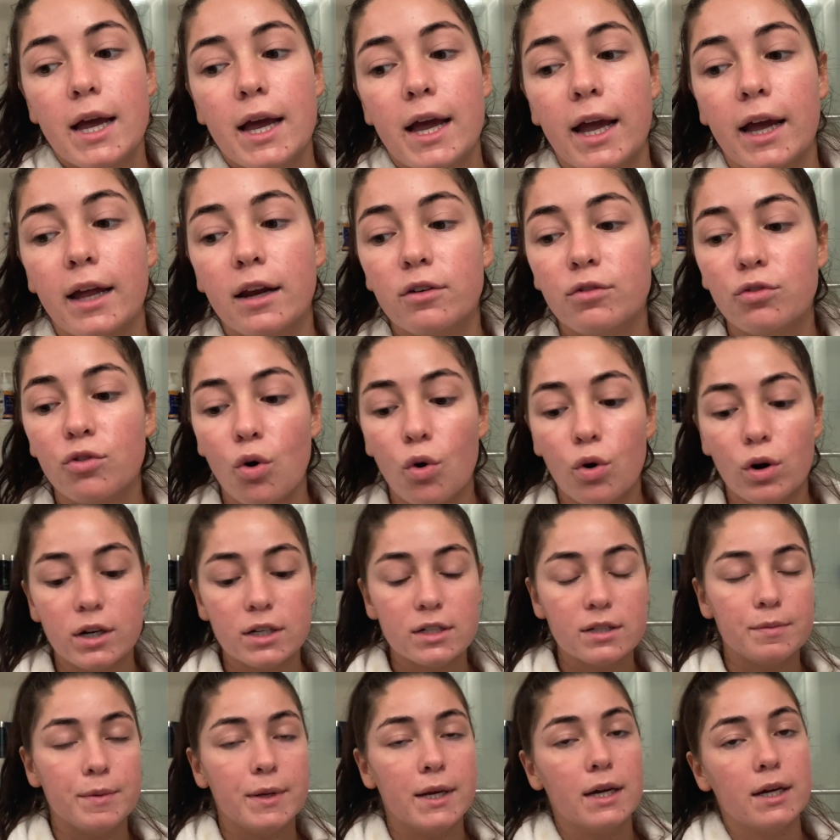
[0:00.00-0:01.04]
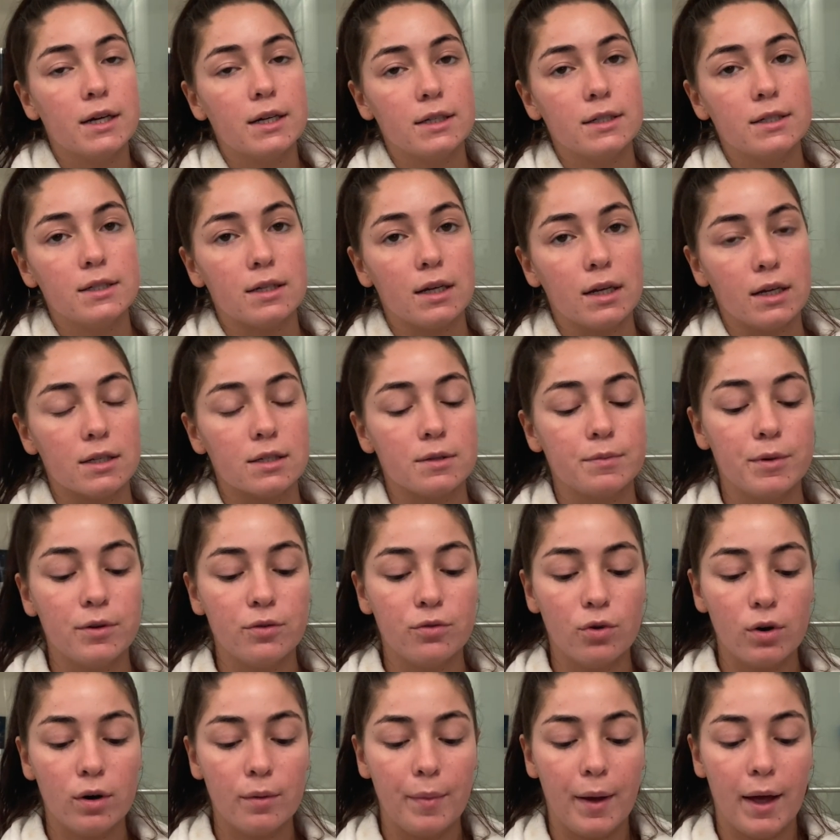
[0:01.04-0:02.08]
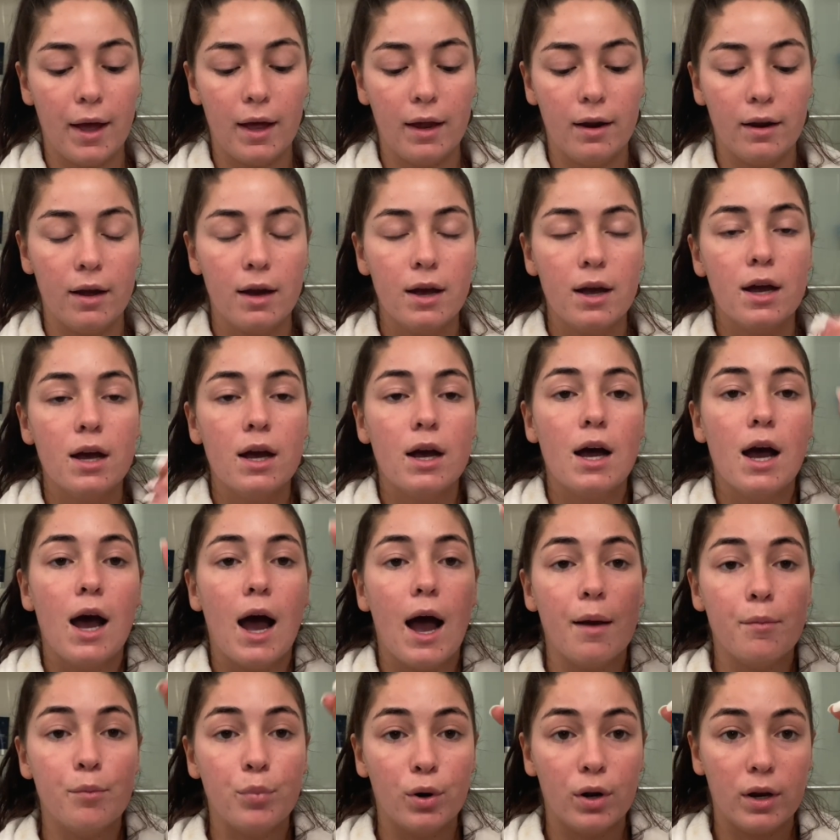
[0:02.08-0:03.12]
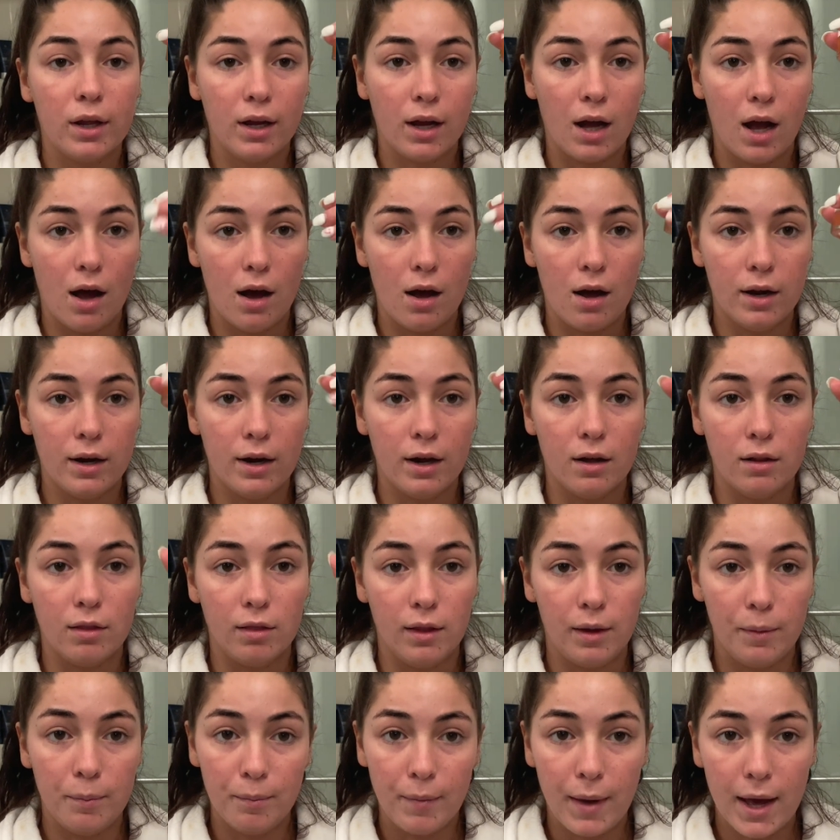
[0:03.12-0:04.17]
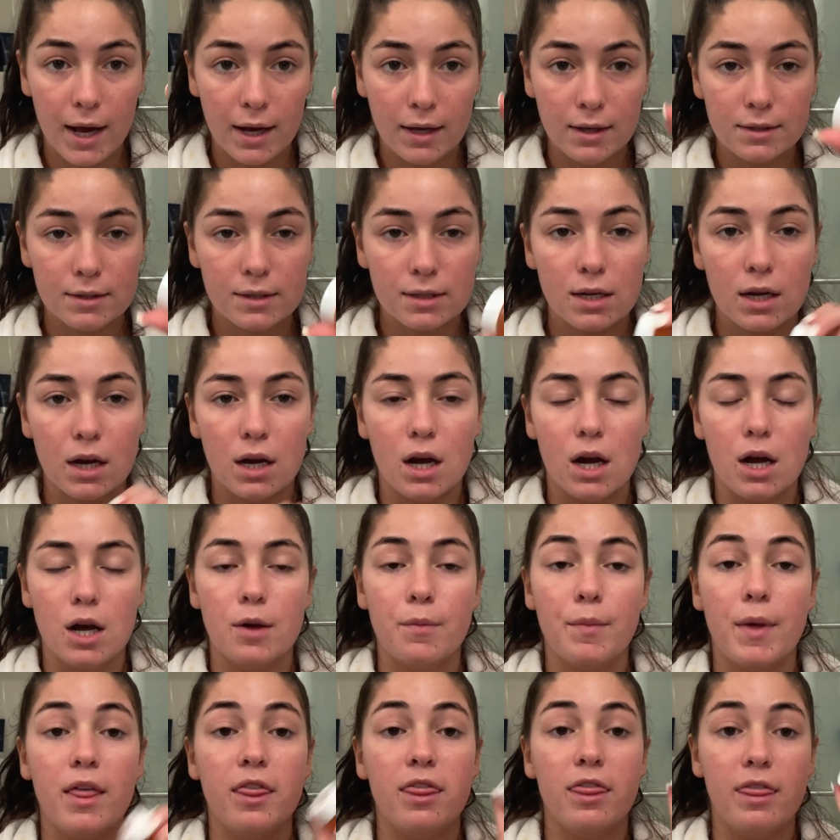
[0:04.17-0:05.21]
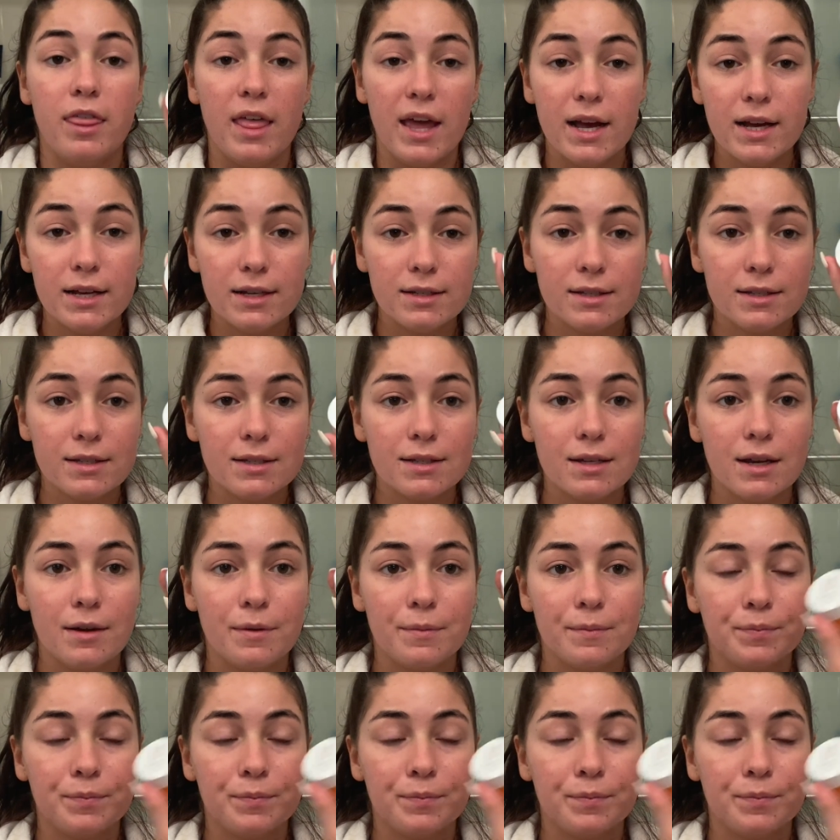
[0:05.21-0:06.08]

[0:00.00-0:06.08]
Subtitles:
And of course, because it's before bed, I'm putting on a lip mask. This,